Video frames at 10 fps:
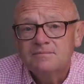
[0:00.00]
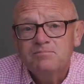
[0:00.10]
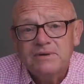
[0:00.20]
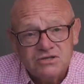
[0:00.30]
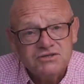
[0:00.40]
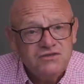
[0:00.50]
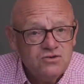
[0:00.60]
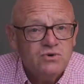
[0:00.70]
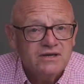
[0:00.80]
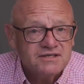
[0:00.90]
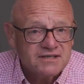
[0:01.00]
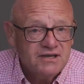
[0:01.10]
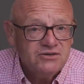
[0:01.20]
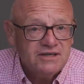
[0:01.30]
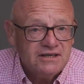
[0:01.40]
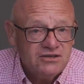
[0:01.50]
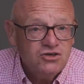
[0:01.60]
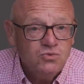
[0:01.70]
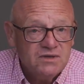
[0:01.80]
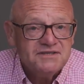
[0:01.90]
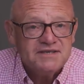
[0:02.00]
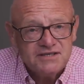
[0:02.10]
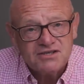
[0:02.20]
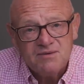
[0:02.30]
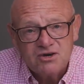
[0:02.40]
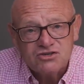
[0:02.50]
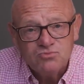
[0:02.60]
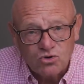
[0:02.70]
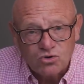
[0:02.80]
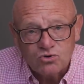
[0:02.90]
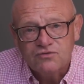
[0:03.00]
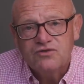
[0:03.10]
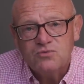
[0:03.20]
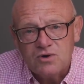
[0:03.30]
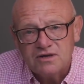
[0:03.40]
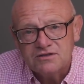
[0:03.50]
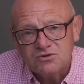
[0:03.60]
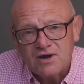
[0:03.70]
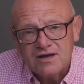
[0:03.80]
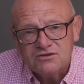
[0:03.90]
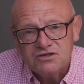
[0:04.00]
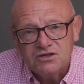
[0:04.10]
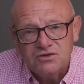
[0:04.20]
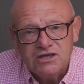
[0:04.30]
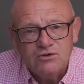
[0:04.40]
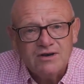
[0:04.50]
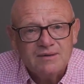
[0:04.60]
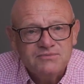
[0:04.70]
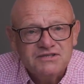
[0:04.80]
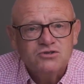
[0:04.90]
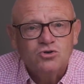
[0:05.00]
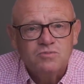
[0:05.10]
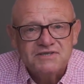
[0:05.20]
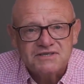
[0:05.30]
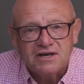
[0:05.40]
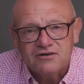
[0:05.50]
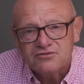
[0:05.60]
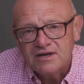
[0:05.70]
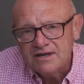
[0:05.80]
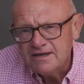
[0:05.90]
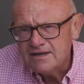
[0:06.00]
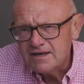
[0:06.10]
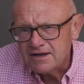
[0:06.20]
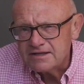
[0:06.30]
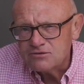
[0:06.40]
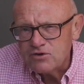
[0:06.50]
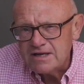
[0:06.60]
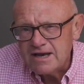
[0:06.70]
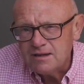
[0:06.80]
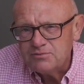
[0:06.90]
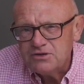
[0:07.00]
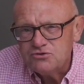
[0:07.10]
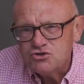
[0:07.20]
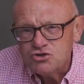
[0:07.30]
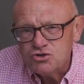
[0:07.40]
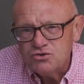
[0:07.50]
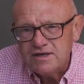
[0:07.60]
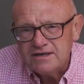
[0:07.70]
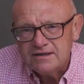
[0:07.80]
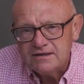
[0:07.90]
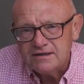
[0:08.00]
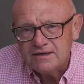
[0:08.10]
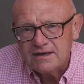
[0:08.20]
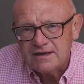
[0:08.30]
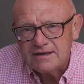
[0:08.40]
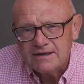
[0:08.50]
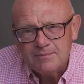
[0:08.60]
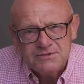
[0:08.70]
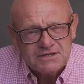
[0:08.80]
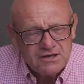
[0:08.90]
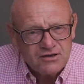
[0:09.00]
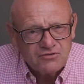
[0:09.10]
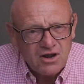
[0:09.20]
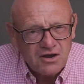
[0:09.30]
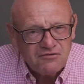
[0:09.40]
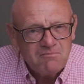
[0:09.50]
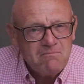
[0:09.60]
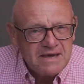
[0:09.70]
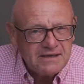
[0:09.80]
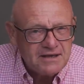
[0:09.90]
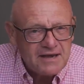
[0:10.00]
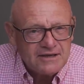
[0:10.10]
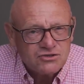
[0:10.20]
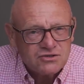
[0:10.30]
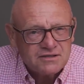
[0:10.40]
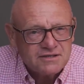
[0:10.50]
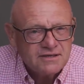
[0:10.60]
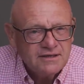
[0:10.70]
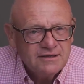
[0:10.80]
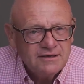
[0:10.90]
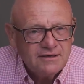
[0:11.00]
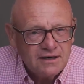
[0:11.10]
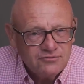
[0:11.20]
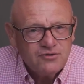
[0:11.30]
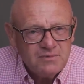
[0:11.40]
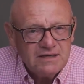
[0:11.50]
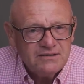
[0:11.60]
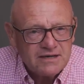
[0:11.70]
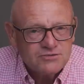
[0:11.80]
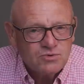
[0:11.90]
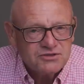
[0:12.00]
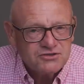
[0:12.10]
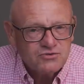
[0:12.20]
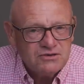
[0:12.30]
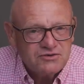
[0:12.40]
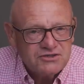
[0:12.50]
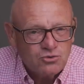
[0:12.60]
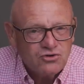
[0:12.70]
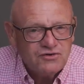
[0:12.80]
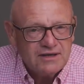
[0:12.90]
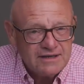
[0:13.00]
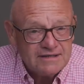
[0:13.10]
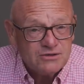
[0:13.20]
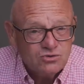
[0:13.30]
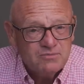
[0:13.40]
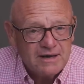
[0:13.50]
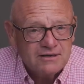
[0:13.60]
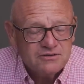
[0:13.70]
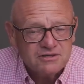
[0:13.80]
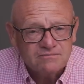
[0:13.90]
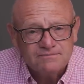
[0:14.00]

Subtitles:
Because if you work slowly, you will see so much more of the world around you. You will absorb stuff, and it'll really help you tune in, observe life, make connections. And for me, that's what street photography is all about.